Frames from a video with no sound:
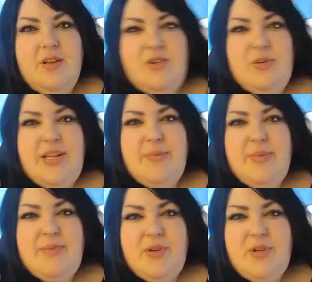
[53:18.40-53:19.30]
Nobody can
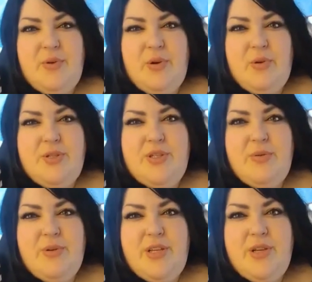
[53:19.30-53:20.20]
blame you. You hoped you
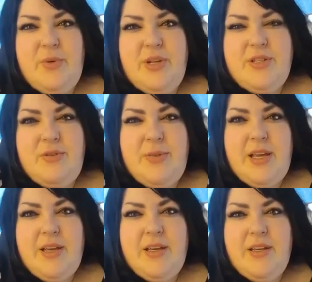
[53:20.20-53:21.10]
were the one to
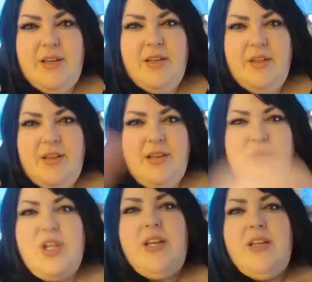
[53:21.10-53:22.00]
make him
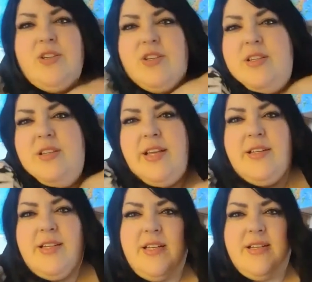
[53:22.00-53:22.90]
change. See the light.
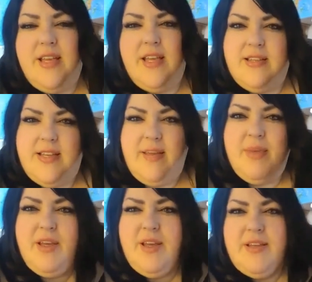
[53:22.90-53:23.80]
Dee Dee is thinking the
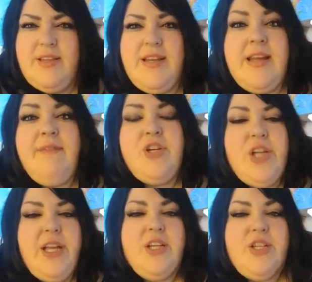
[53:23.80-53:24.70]
same. They never
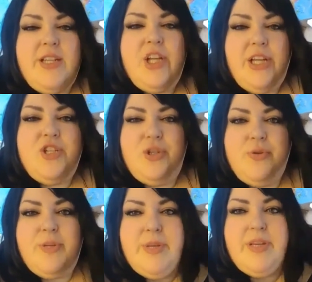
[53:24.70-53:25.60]
change. They change you
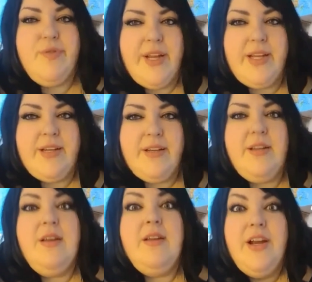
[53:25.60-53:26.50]
to be afraid.
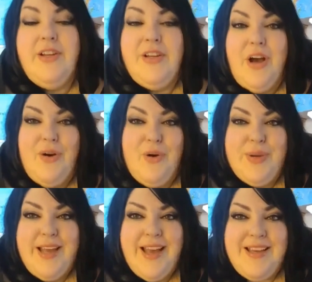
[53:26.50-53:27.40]
There you go.
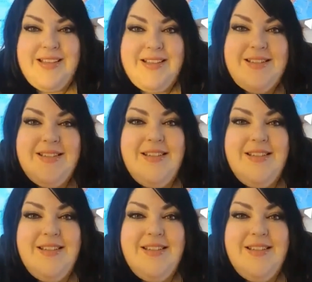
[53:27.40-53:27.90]
Yes.